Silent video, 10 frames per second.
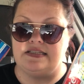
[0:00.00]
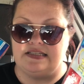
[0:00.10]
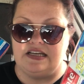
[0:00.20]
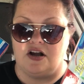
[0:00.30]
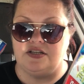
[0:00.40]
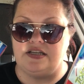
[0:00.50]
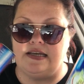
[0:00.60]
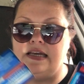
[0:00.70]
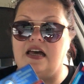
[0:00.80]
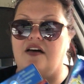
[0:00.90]

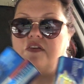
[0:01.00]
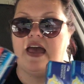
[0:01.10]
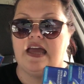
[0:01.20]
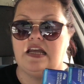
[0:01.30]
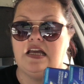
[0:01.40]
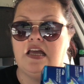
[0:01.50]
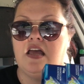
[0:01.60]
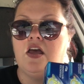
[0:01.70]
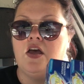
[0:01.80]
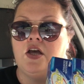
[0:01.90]
CRT of any
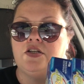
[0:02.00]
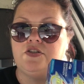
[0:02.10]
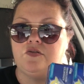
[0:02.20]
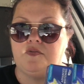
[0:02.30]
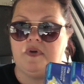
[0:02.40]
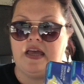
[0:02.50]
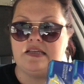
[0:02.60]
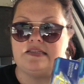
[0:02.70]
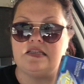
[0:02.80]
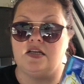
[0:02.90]

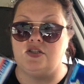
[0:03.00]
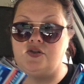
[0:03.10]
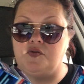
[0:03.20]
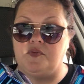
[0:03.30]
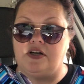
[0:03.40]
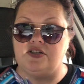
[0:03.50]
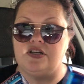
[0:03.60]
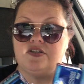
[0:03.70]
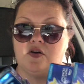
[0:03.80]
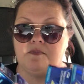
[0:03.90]
toothpaste,
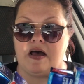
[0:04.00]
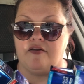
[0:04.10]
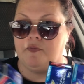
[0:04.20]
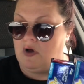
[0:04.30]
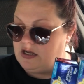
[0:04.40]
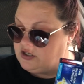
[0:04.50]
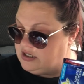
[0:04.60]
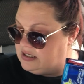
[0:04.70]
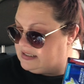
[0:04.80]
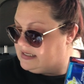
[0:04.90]
toothbrushes, or
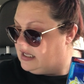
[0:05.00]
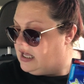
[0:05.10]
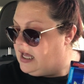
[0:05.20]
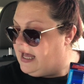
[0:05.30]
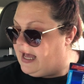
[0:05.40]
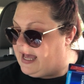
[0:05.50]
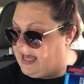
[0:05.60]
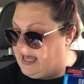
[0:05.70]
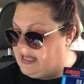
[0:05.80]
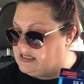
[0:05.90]
mouthwashes.
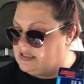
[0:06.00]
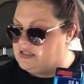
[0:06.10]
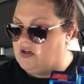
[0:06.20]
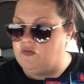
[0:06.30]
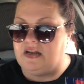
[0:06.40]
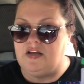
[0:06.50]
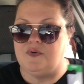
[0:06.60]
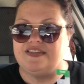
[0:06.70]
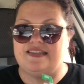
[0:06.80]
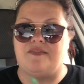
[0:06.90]
And so then it
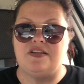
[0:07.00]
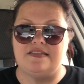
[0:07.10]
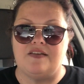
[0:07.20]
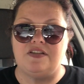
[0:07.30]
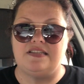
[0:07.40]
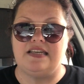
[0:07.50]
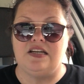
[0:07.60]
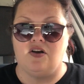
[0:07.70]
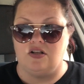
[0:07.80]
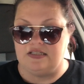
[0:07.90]
was
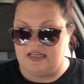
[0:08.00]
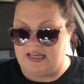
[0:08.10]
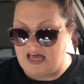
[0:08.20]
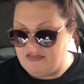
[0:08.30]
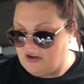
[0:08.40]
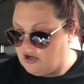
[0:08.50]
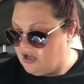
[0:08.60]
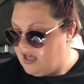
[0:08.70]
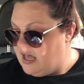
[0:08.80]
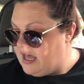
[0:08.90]
717
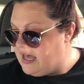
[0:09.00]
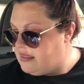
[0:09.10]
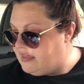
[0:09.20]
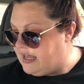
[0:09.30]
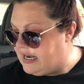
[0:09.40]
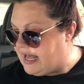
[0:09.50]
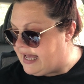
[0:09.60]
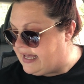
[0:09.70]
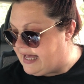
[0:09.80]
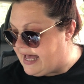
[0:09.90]
altogether. And then
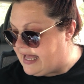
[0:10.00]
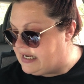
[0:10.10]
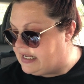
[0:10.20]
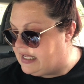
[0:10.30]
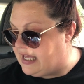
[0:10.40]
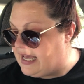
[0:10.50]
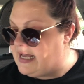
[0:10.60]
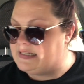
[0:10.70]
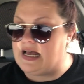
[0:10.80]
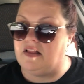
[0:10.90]
I got
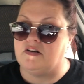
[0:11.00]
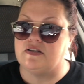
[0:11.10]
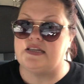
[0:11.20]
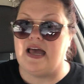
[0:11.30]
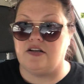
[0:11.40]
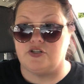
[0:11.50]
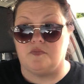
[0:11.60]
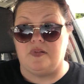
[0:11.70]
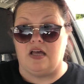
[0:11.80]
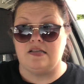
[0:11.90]
$8
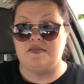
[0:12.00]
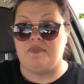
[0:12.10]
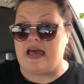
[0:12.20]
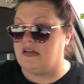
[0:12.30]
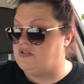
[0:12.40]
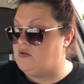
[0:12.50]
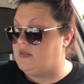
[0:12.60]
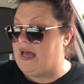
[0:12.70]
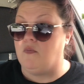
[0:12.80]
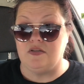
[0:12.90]
extra bucks back. So
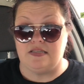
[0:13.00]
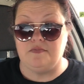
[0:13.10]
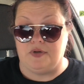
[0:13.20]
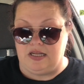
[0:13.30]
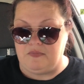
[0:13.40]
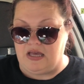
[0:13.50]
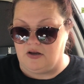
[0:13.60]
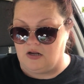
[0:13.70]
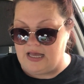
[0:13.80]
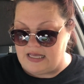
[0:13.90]
that was a
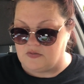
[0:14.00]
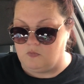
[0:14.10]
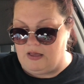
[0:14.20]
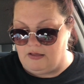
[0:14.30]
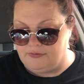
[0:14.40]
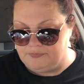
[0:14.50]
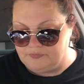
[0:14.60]
moneymaker as well.